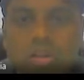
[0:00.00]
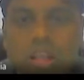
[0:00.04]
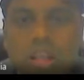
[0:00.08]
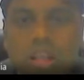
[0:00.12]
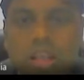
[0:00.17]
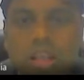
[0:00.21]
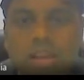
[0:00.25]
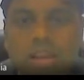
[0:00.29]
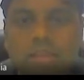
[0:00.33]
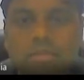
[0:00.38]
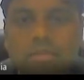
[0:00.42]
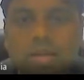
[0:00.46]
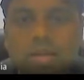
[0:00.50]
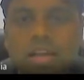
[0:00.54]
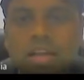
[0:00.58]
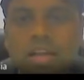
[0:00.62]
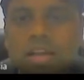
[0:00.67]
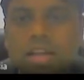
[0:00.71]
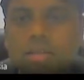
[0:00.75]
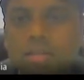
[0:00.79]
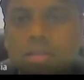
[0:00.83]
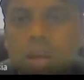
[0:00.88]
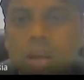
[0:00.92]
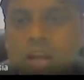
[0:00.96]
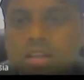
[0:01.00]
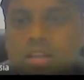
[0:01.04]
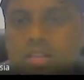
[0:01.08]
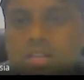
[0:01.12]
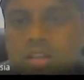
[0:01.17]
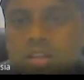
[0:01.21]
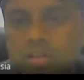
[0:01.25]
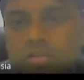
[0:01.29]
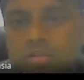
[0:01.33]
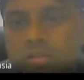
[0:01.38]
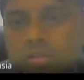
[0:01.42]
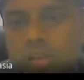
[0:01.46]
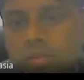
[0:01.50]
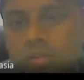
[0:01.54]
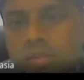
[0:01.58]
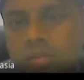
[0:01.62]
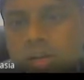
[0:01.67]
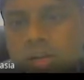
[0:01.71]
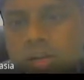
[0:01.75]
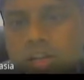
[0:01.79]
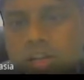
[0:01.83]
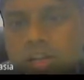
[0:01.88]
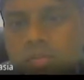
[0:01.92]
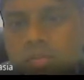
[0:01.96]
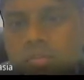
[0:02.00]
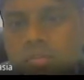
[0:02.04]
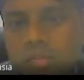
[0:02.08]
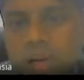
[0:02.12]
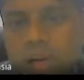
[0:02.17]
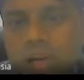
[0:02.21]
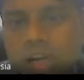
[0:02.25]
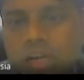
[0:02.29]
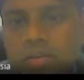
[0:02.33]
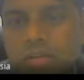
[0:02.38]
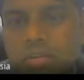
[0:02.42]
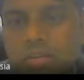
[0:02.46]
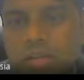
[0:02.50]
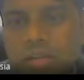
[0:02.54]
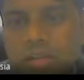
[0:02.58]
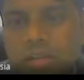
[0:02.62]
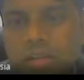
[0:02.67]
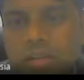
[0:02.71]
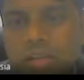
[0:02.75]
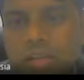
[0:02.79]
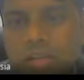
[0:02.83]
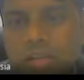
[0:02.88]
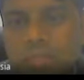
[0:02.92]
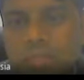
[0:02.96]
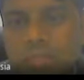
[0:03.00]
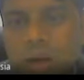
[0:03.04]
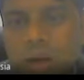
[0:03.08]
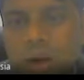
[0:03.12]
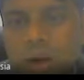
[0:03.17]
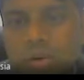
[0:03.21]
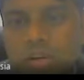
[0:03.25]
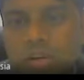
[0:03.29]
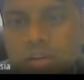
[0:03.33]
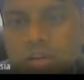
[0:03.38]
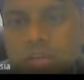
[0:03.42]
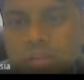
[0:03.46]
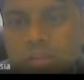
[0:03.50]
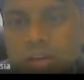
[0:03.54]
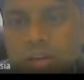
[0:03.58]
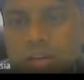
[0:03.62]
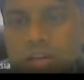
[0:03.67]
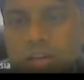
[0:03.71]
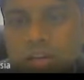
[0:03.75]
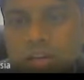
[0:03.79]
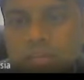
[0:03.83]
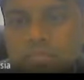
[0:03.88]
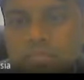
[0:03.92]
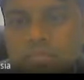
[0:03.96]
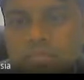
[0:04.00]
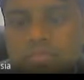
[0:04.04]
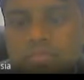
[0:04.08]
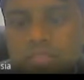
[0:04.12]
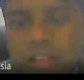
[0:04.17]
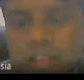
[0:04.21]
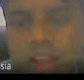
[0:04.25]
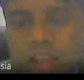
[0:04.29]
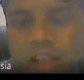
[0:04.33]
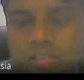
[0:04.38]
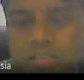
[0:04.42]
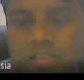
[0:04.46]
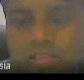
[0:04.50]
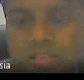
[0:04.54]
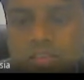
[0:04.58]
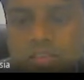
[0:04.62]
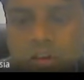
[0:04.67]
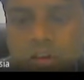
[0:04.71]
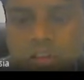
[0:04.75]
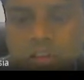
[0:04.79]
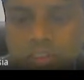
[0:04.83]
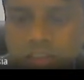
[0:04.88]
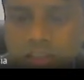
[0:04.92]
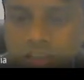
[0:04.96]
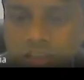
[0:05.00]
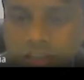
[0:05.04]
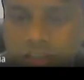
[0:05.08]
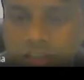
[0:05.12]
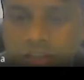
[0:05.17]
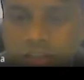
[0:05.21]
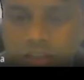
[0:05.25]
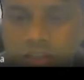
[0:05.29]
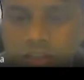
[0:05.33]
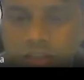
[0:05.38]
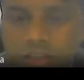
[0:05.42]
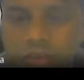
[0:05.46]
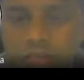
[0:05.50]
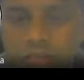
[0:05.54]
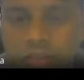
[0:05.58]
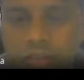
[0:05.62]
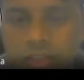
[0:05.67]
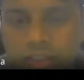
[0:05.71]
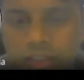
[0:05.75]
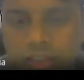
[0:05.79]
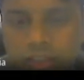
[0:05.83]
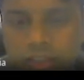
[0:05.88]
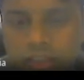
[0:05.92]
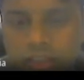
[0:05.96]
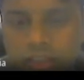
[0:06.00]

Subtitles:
In building blocks, solution building, melt blending, powder blending, and sol-gel in situ method